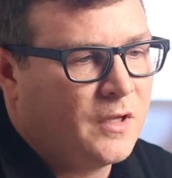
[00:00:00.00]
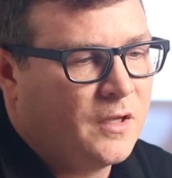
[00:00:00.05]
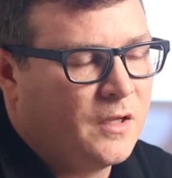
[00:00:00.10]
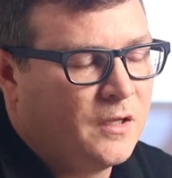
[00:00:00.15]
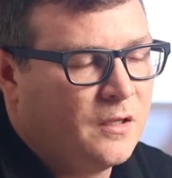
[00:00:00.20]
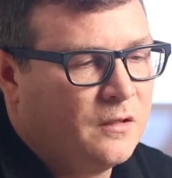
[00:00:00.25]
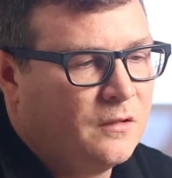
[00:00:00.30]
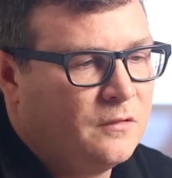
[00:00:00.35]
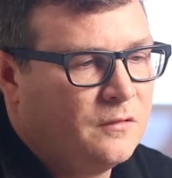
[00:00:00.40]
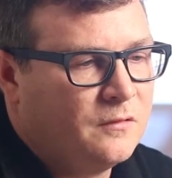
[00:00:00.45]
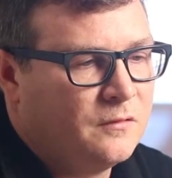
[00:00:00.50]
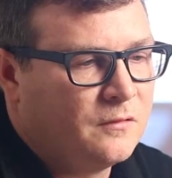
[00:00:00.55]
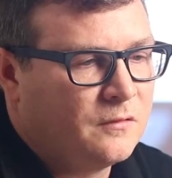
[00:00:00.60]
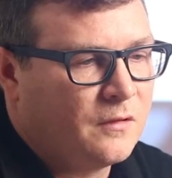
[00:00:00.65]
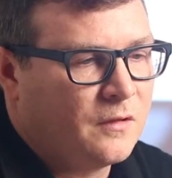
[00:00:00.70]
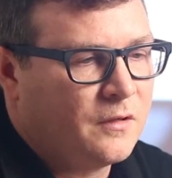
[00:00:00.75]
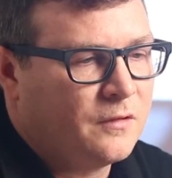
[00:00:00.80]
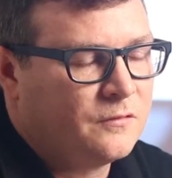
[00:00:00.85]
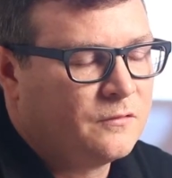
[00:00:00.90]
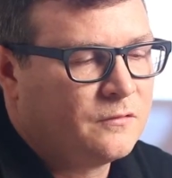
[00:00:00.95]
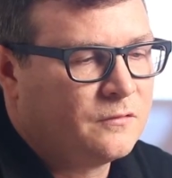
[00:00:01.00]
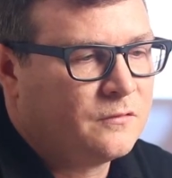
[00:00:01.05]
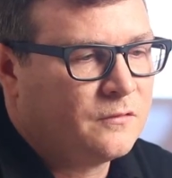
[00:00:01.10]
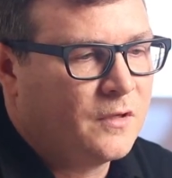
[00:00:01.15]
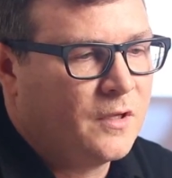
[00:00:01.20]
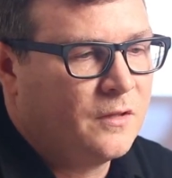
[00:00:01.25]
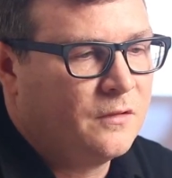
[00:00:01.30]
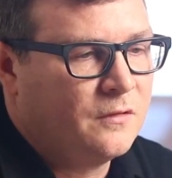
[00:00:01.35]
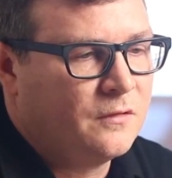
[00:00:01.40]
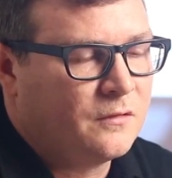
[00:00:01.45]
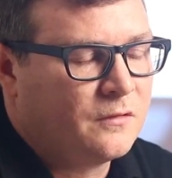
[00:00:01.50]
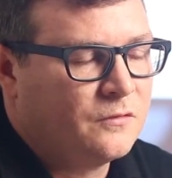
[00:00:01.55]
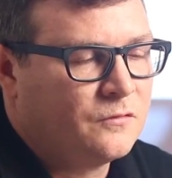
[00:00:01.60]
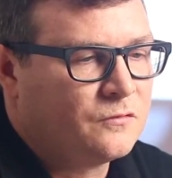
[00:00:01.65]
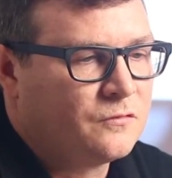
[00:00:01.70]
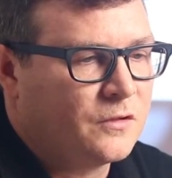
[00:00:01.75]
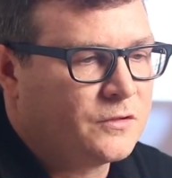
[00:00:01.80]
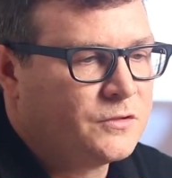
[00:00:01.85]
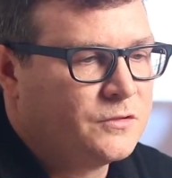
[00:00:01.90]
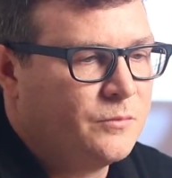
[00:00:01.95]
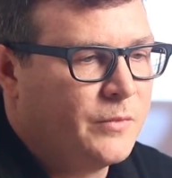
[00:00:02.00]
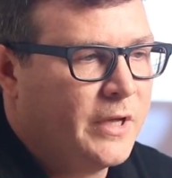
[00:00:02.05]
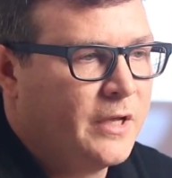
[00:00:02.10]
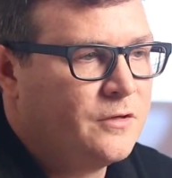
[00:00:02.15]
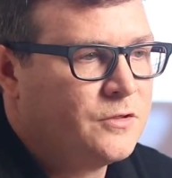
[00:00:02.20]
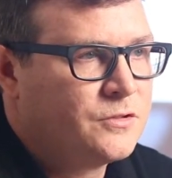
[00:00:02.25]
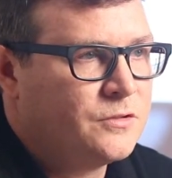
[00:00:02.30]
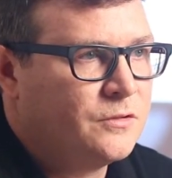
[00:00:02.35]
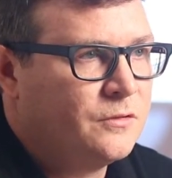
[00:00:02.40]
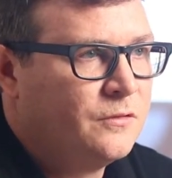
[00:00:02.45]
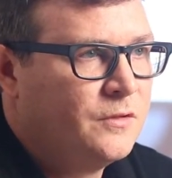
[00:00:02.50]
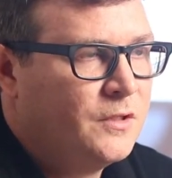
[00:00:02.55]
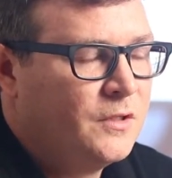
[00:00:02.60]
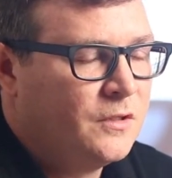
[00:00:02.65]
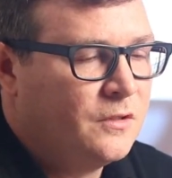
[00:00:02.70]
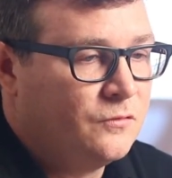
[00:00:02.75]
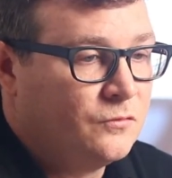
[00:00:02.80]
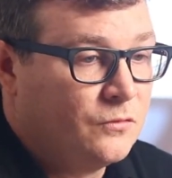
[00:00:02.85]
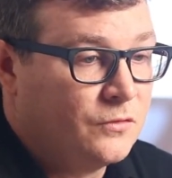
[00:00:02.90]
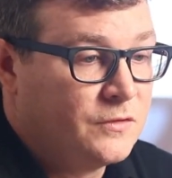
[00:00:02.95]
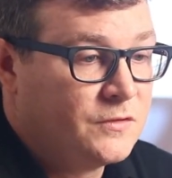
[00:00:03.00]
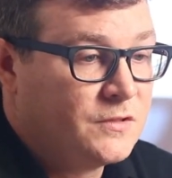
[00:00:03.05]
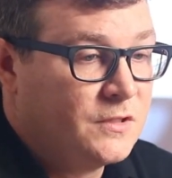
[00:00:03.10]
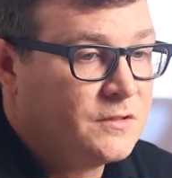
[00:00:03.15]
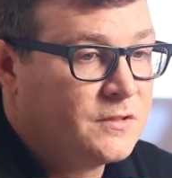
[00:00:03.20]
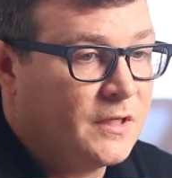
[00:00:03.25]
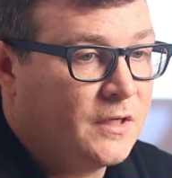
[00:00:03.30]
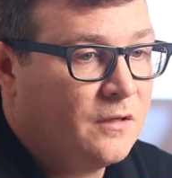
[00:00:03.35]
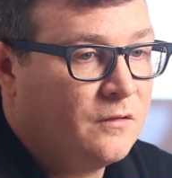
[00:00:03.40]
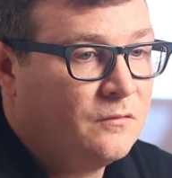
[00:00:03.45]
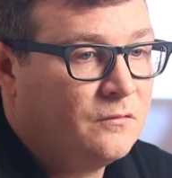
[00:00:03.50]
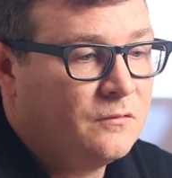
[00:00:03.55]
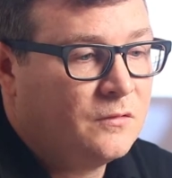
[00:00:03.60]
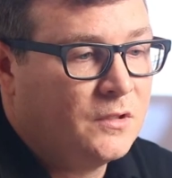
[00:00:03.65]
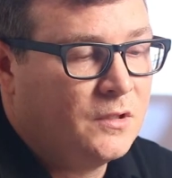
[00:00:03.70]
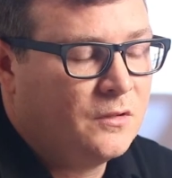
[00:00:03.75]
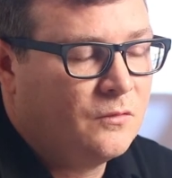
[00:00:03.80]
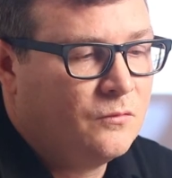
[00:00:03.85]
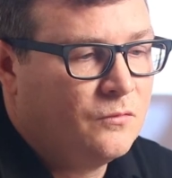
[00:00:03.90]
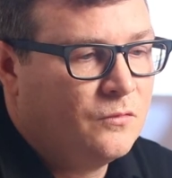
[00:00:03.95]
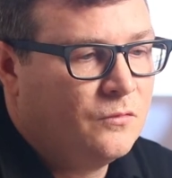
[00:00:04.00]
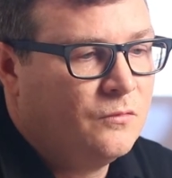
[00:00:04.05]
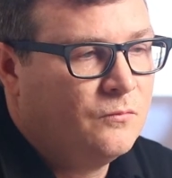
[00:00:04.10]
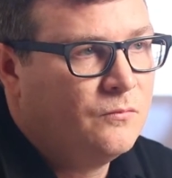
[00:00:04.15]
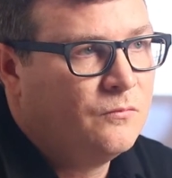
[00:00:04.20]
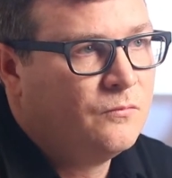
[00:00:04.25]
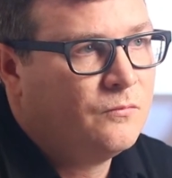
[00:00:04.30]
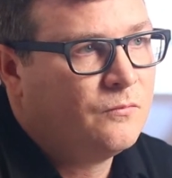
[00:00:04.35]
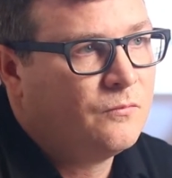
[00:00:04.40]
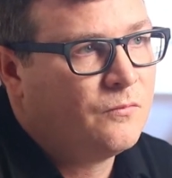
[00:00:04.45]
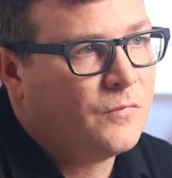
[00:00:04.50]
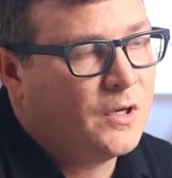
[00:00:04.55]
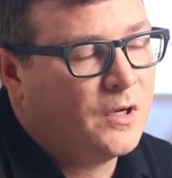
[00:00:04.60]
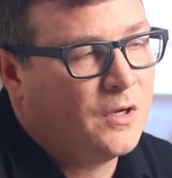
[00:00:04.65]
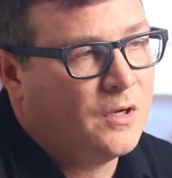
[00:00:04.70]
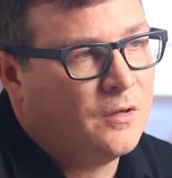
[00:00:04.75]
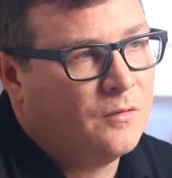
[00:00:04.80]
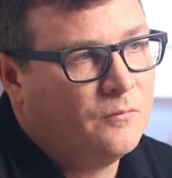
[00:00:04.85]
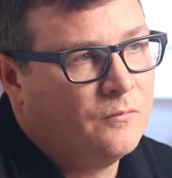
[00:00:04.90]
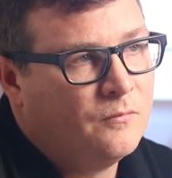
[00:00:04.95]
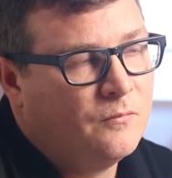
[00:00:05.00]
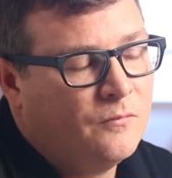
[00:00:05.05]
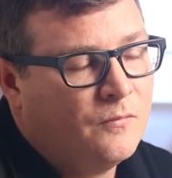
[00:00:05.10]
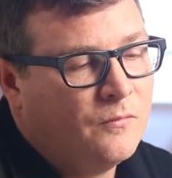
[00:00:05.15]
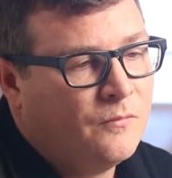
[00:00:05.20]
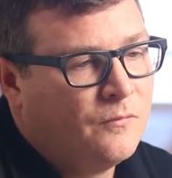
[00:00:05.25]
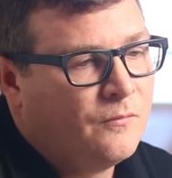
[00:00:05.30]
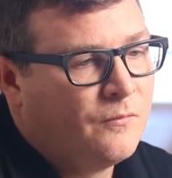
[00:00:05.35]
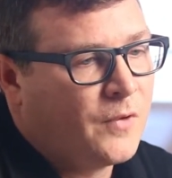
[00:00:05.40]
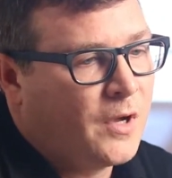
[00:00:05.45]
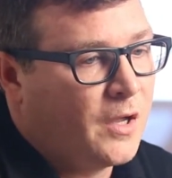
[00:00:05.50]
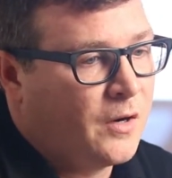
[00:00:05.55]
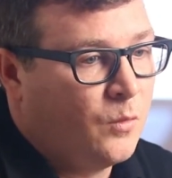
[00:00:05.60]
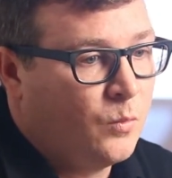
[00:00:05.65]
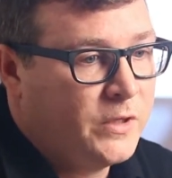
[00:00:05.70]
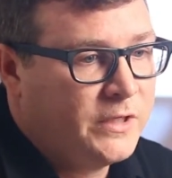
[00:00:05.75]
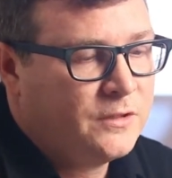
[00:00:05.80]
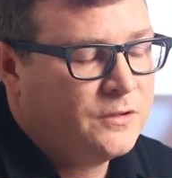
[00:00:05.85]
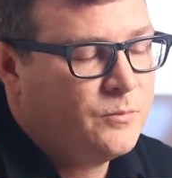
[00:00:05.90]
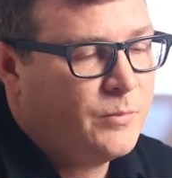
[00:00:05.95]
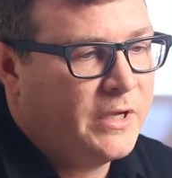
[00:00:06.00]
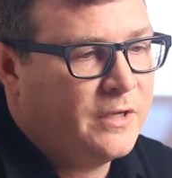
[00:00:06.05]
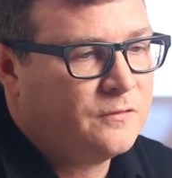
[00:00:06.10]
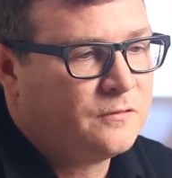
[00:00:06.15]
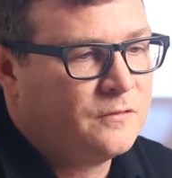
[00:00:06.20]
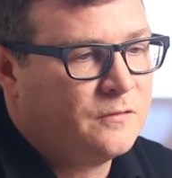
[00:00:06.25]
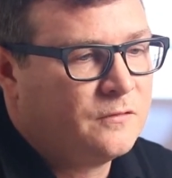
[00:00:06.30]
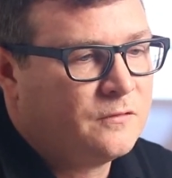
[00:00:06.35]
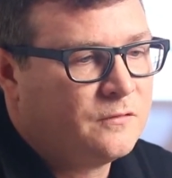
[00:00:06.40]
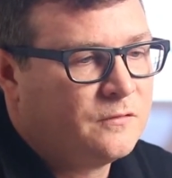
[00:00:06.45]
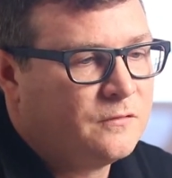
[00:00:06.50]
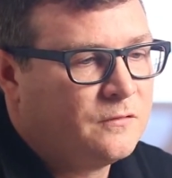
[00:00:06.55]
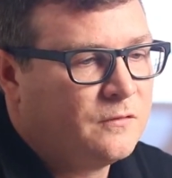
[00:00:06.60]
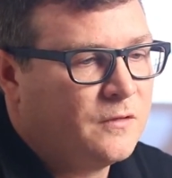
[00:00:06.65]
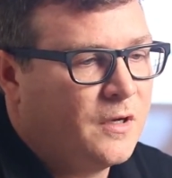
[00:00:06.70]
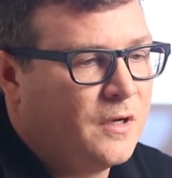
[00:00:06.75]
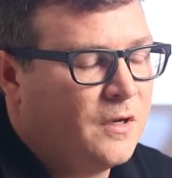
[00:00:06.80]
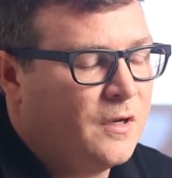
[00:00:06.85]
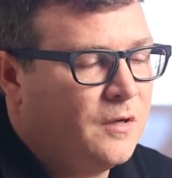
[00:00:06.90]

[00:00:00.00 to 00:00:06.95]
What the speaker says: and us and the construction manager, is really sit down in a room on a weekly basis